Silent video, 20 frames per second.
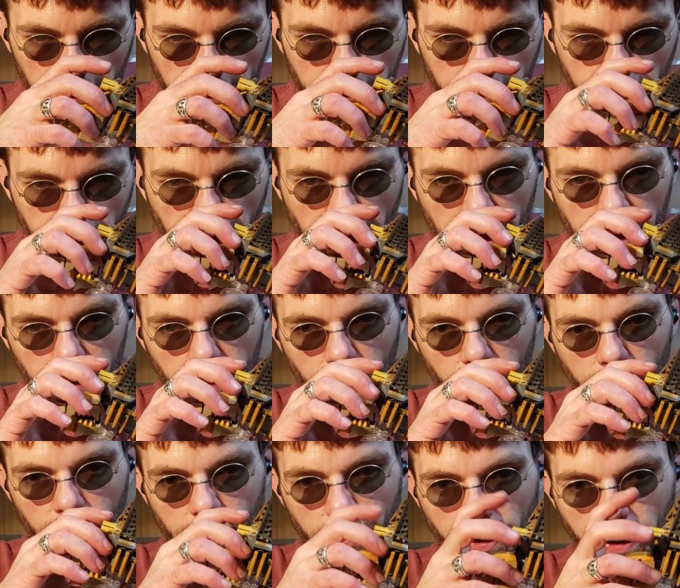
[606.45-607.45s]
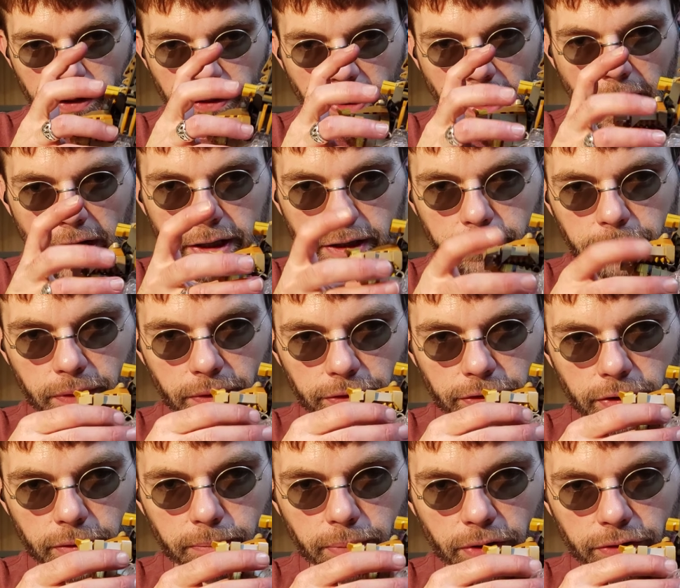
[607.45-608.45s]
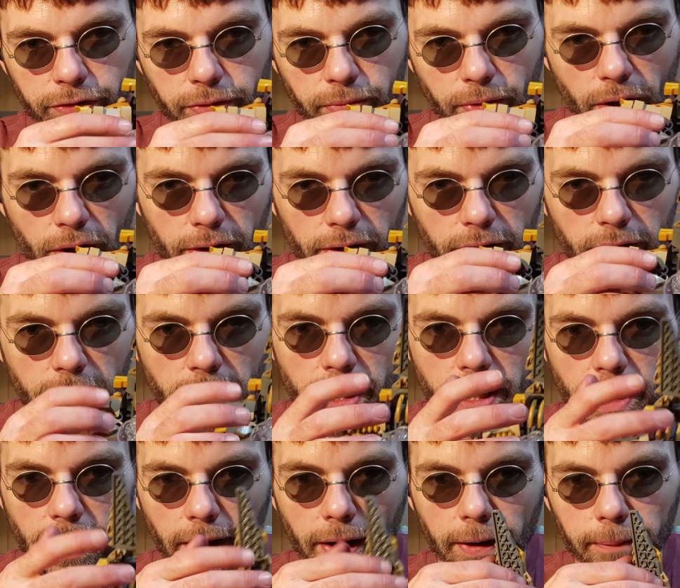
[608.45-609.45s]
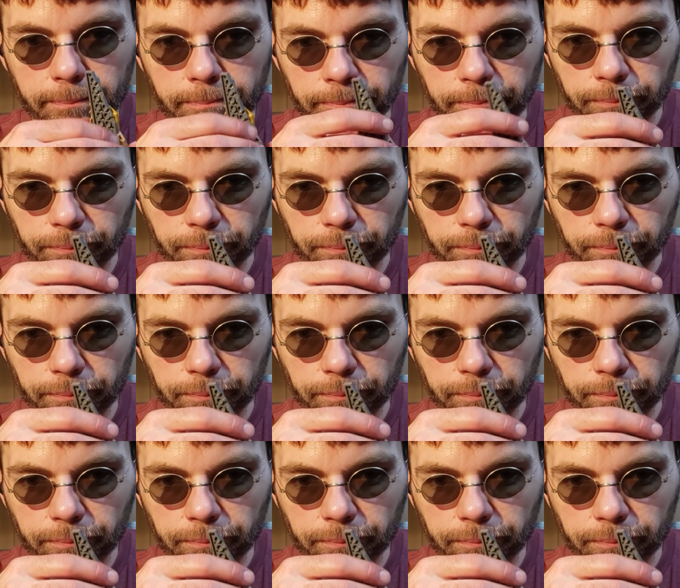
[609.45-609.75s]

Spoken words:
Either that, or the guy that built it wrong. Um,